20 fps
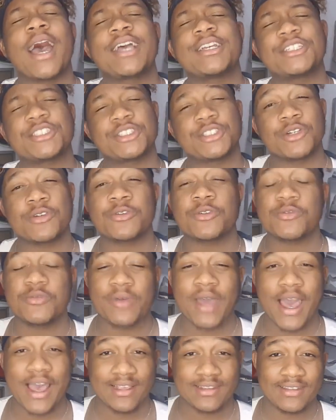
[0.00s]
I show you
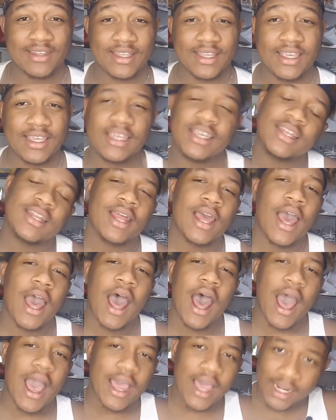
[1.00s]
guys the heat,
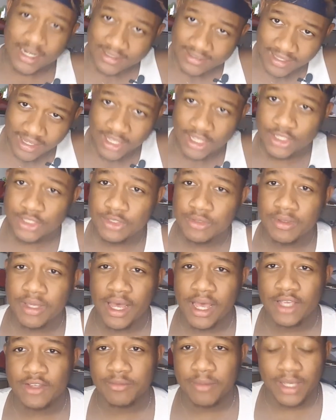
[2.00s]
I gotta tell you
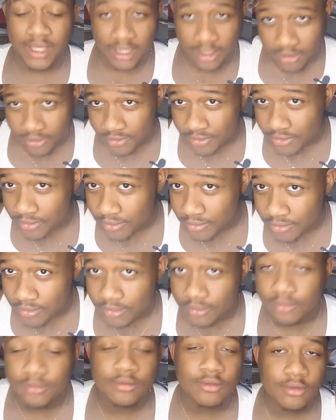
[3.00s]
guys my hair is
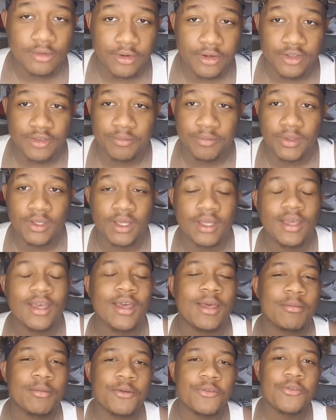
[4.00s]
crispy.
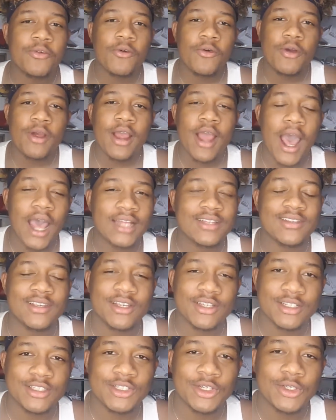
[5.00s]
Before I
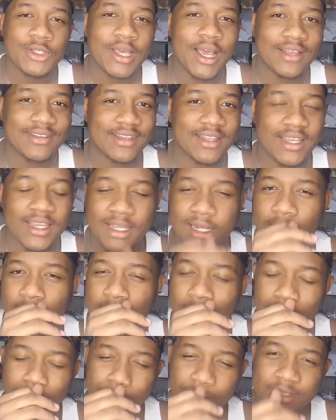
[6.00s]
show you guys the heat,
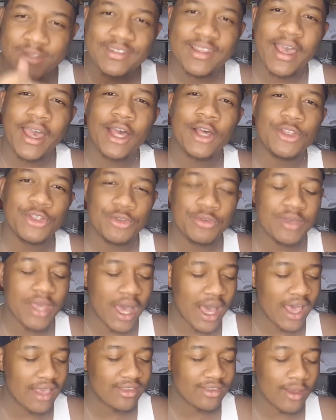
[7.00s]
let me tell you
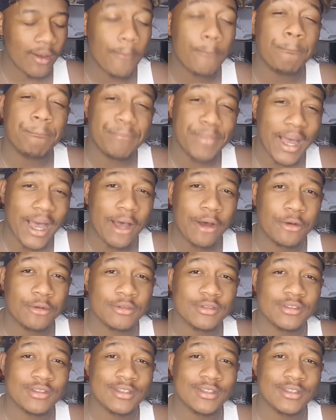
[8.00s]
guys about